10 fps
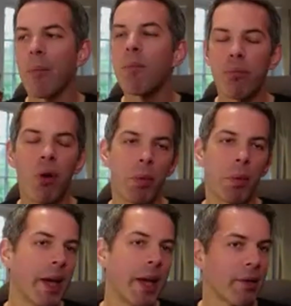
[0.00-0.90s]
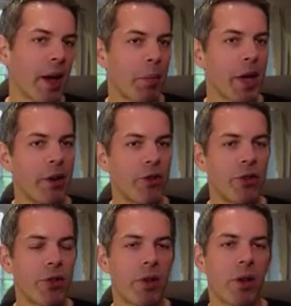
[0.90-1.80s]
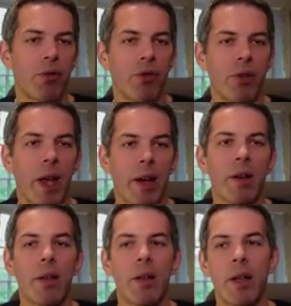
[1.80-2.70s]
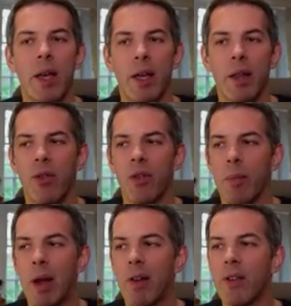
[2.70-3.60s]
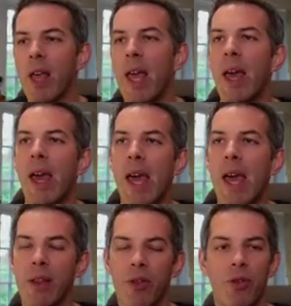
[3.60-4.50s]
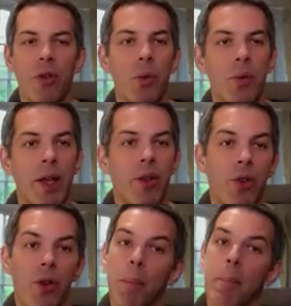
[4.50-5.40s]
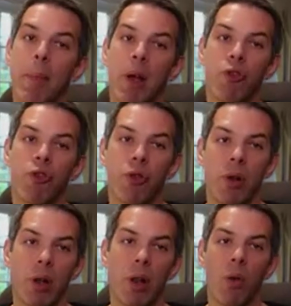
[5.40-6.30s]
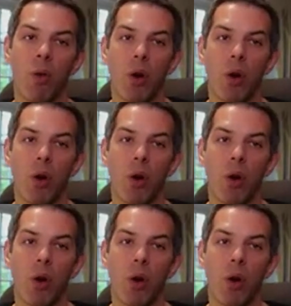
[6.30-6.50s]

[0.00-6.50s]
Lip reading: probably has applications in the cultural sector in some areas. It's suited to much longer